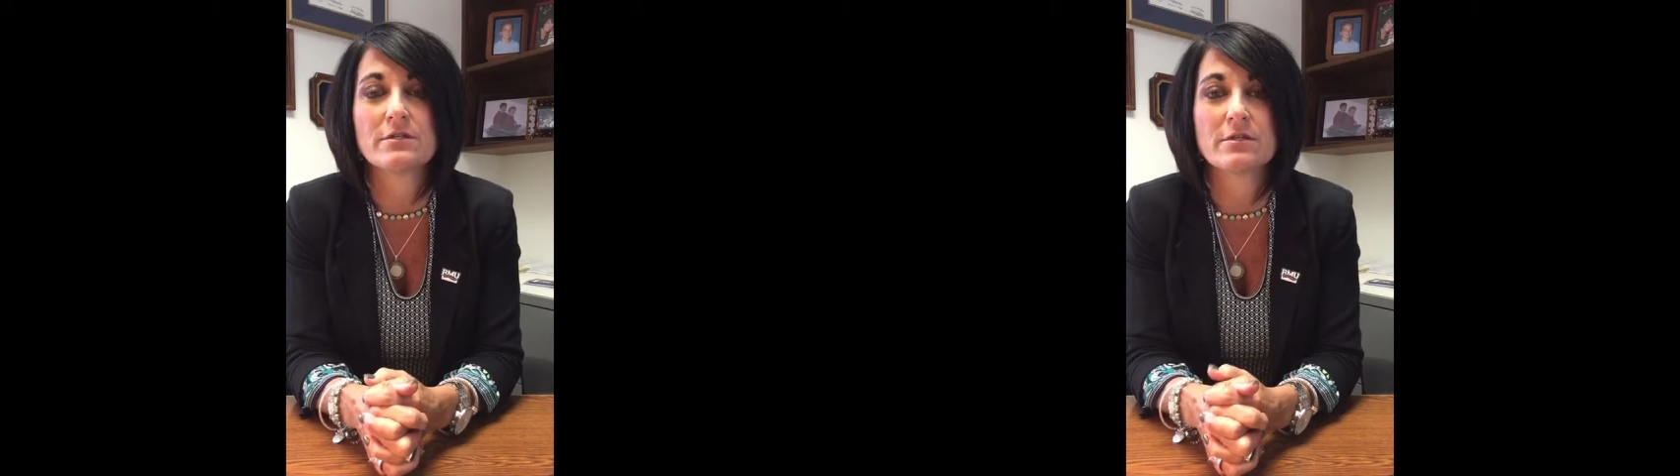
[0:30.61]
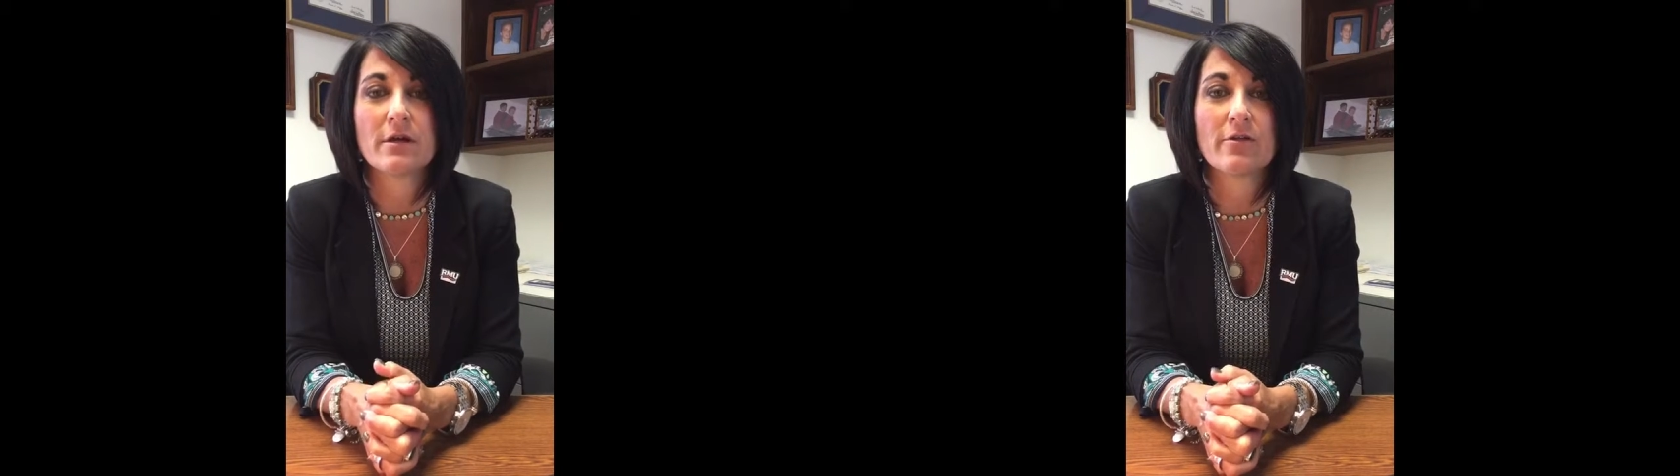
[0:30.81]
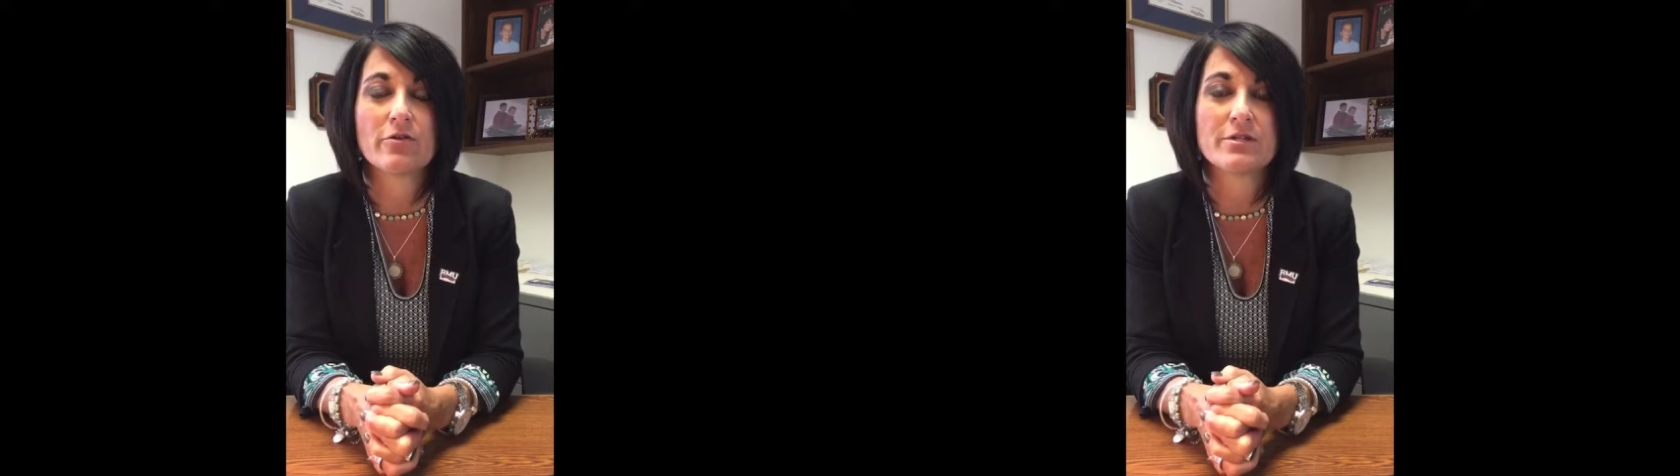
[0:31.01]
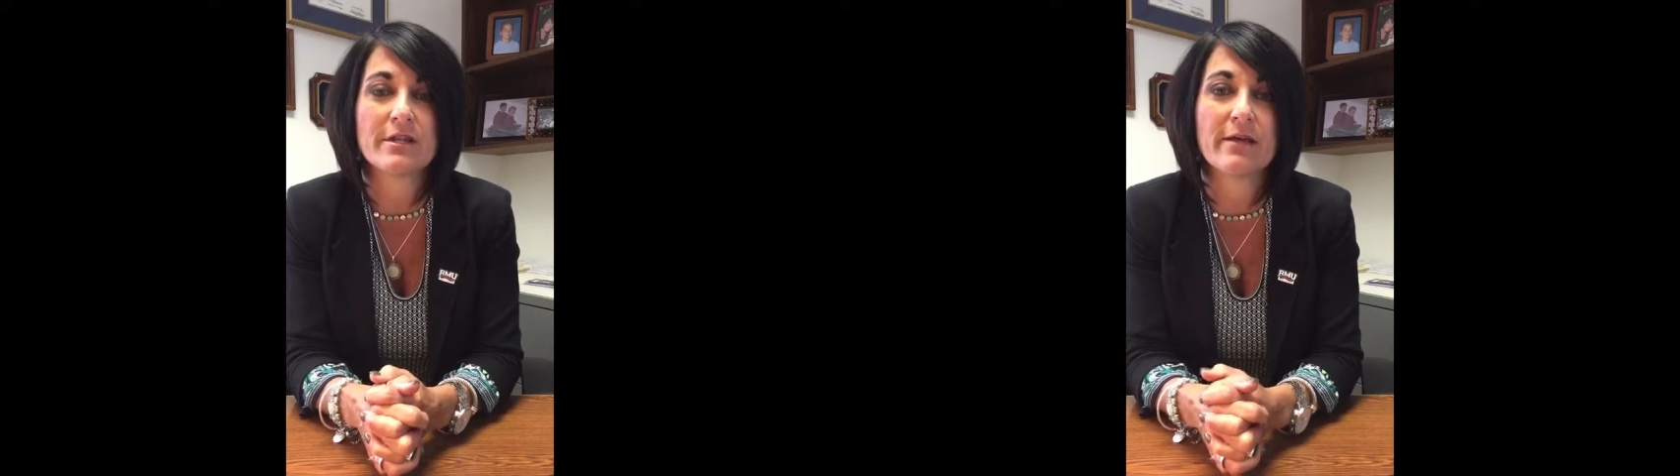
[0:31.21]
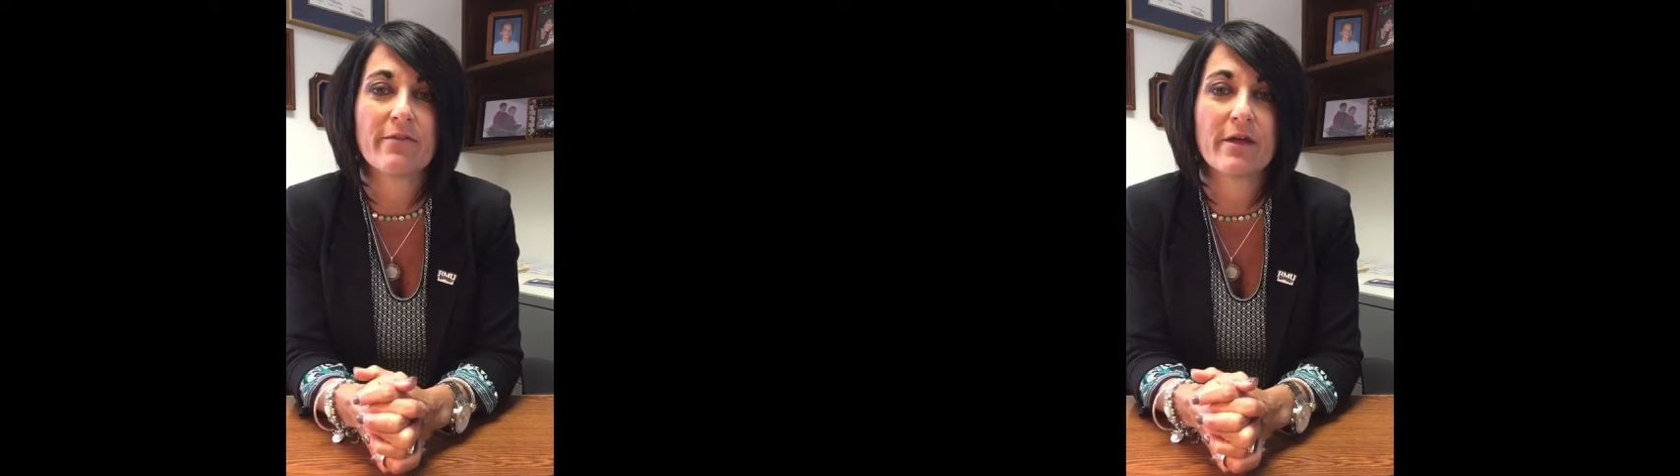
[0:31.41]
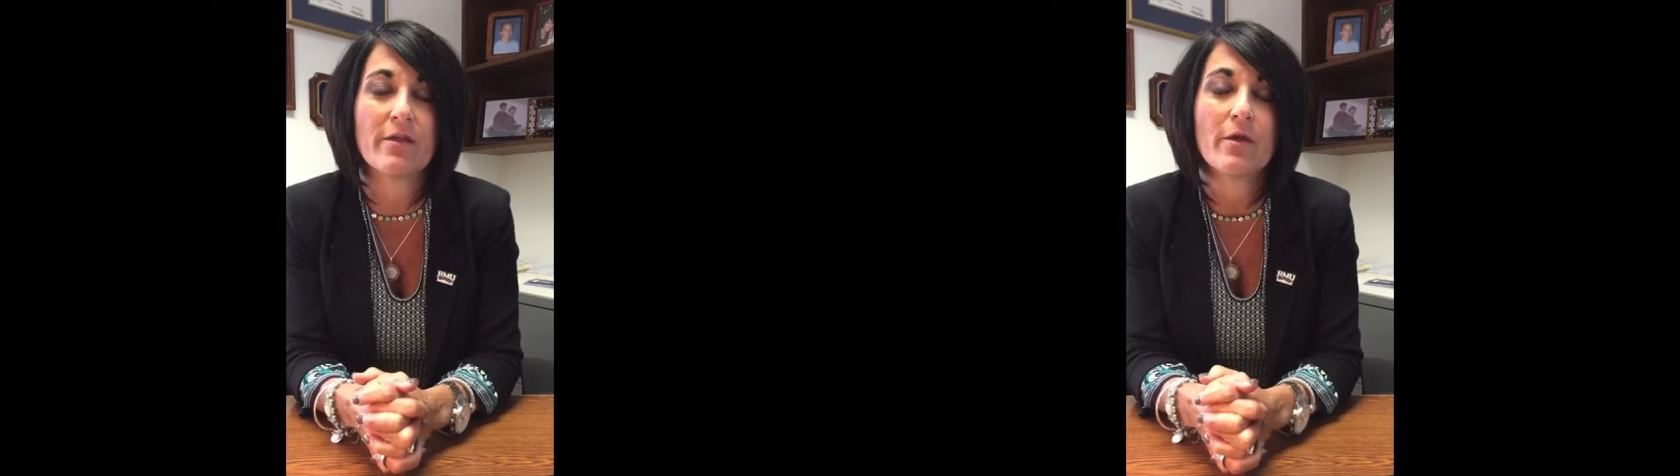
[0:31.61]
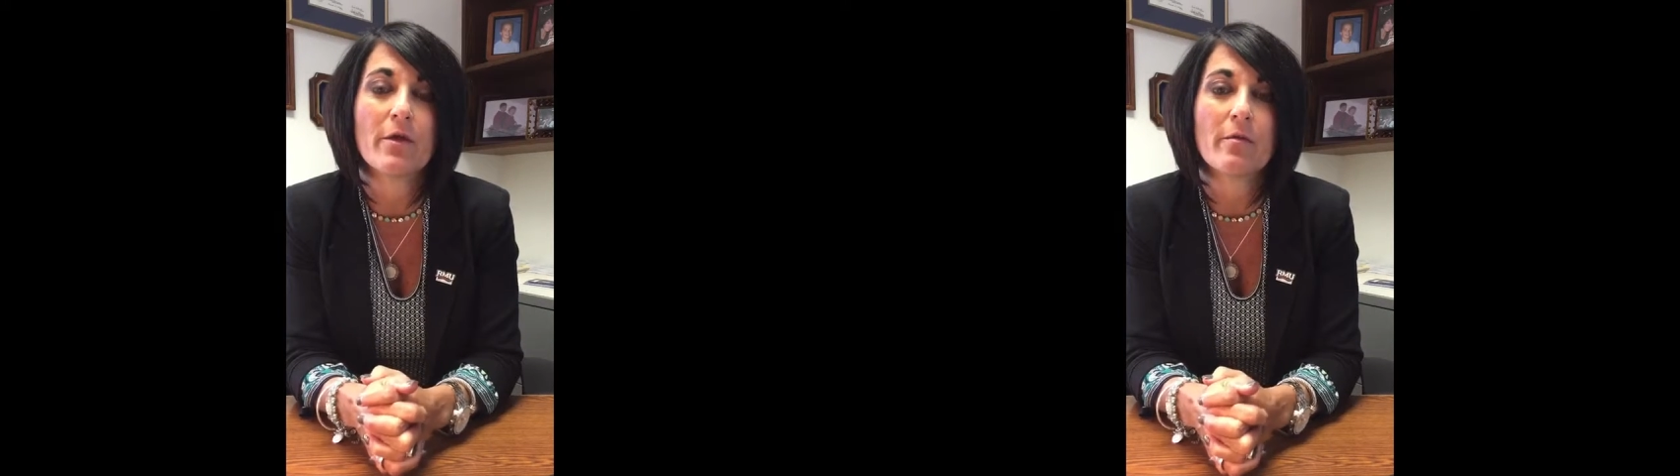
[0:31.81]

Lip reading: is to understand that